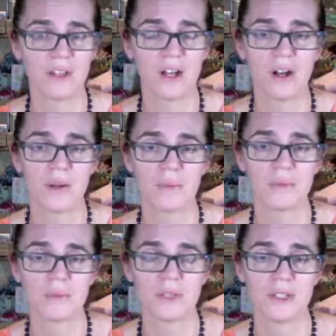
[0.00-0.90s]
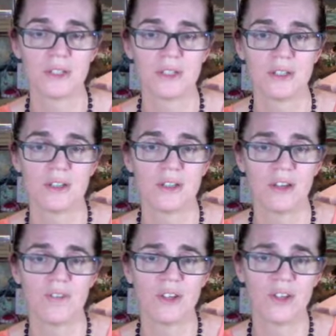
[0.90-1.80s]

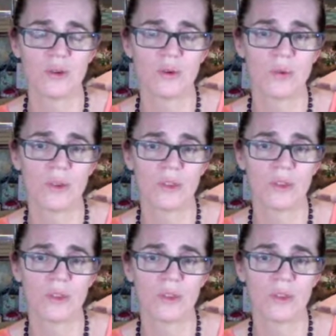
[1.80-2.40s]
a video with